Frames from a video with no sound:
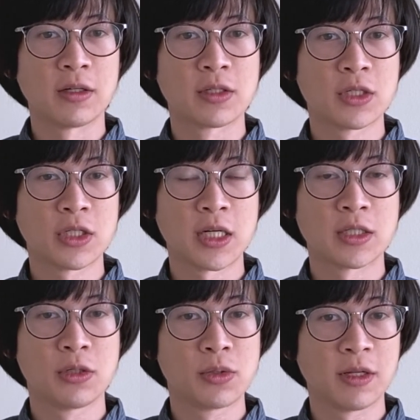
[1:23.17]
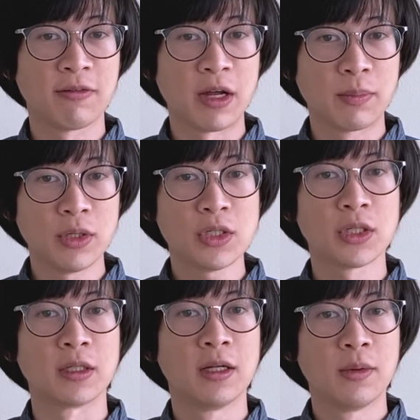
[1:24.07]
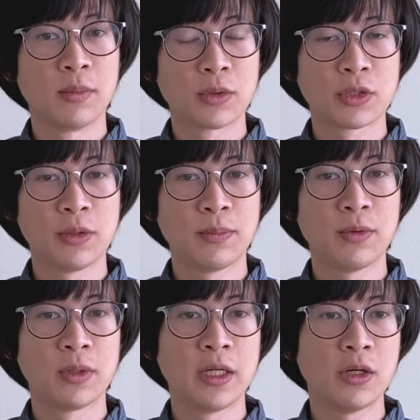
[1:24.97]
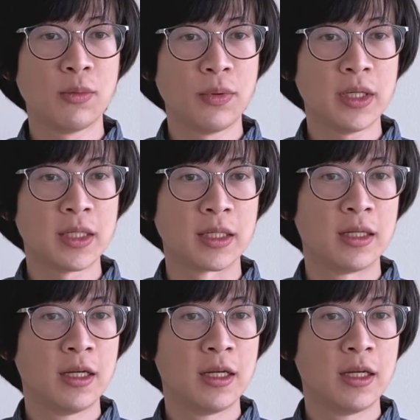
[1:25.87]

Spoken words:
such as using vibration, motor and pulley, or braking.